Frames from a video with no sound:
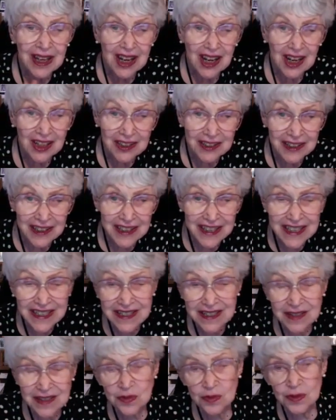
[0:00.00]

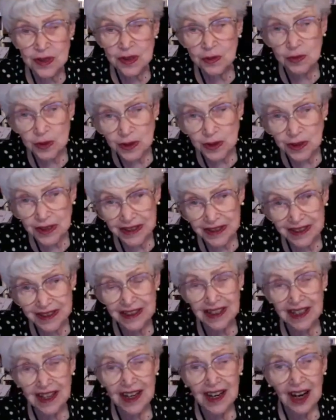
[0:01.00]
Unless we work
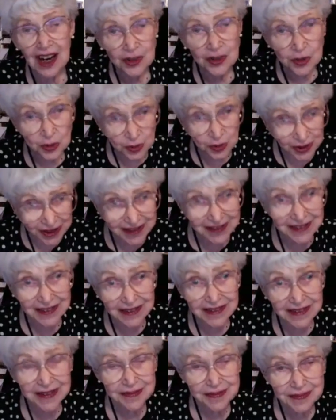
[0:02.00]

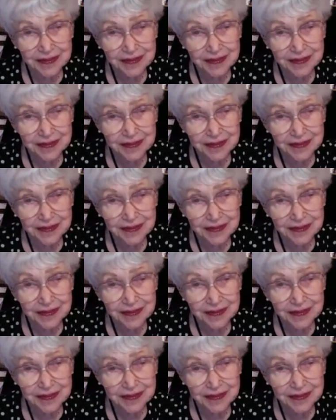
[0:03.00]
together